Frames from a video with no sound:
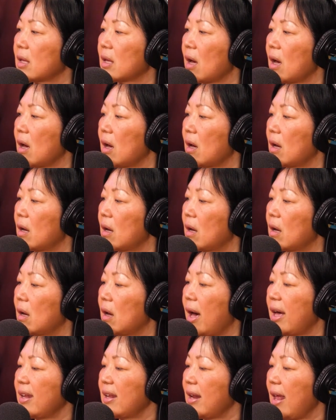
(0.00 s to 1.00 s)
I
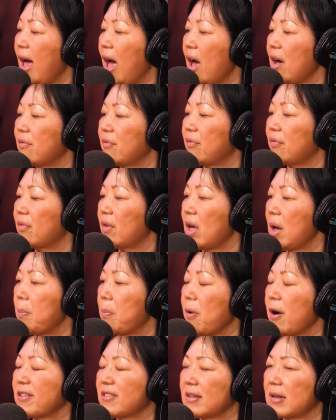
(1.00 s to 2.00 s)
didn't have a
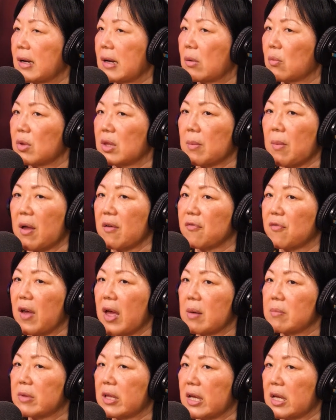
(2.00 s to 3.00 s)
precedent within my
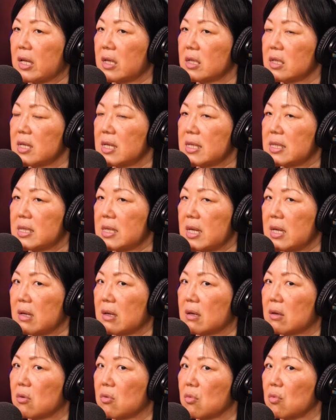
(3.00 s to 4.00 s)
family to
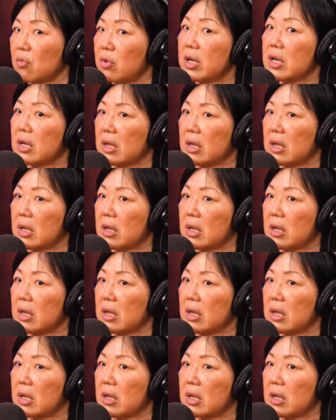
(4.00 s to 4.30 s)
seek real